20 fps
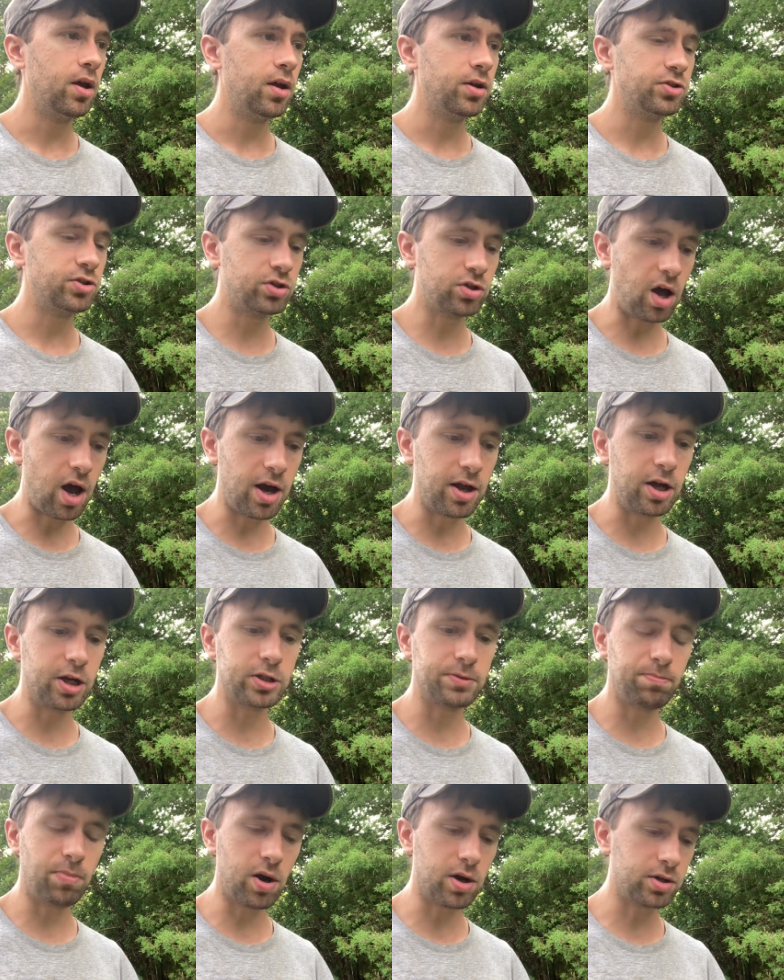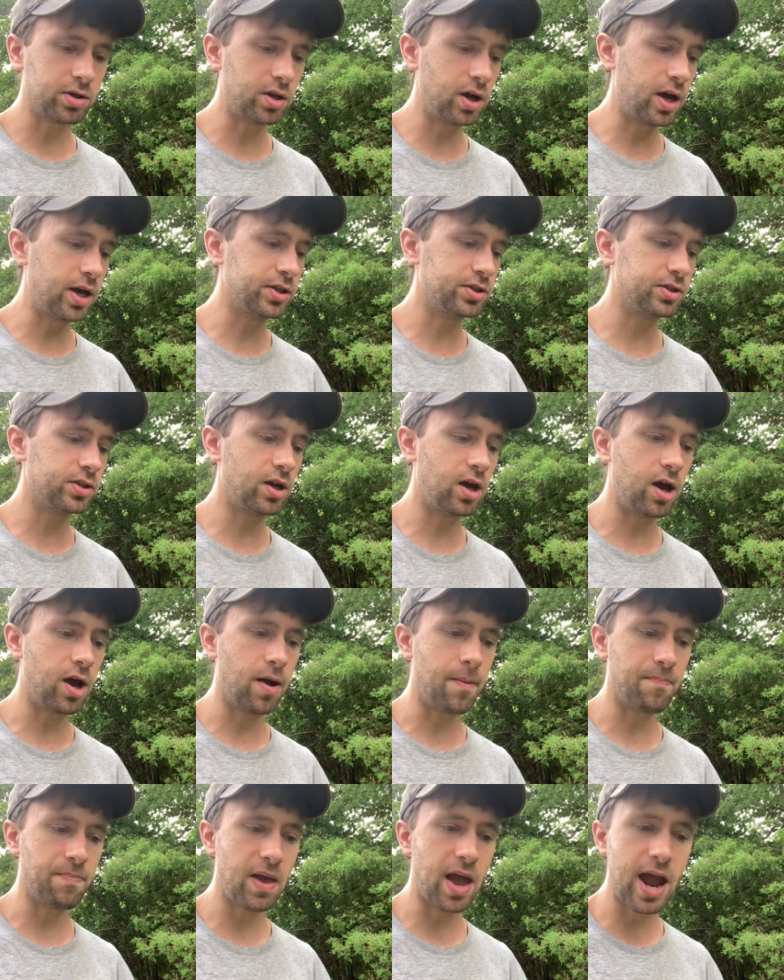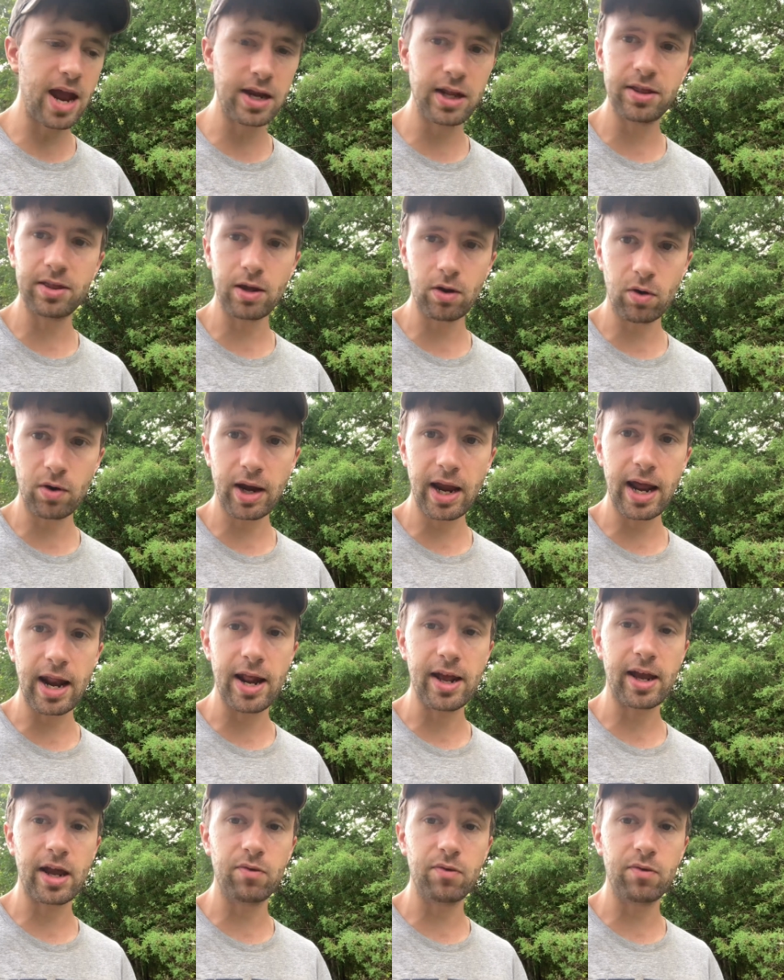sawdust, bark dust, um, anything organic.